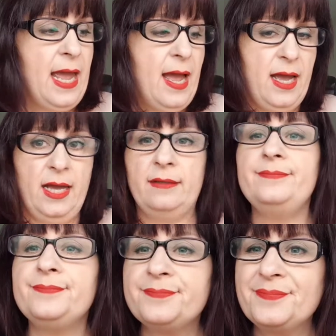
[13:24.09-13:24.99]

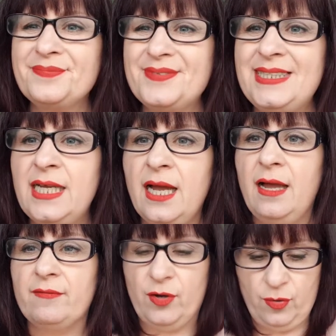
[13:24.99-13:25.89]

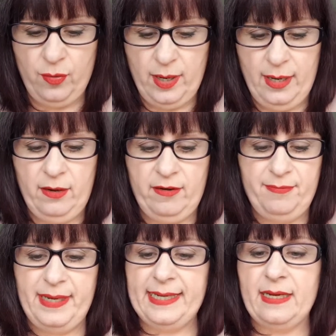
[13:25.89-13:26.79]
Got quite a lot of
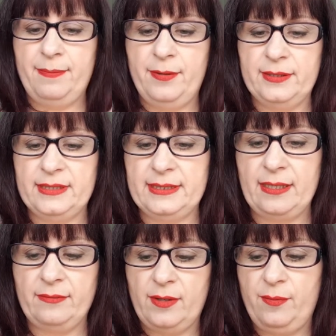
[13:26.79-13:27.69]
makeup on, so
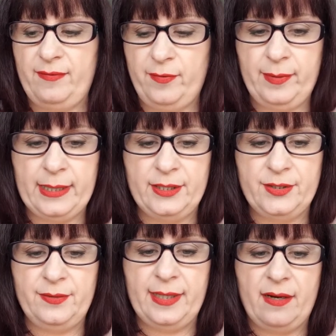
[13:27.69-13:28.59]
don't know whether we can
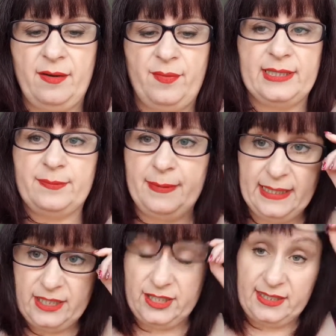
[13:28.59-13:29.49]
do the eye ones, but
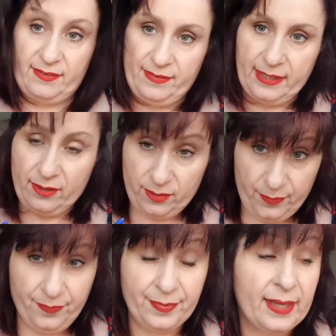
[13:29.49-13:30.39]
let's just have a
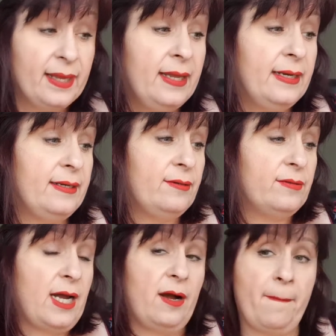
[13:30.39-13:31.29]
little
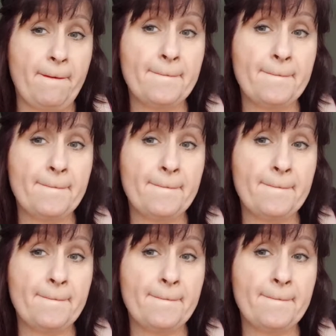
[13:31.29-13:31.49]
go.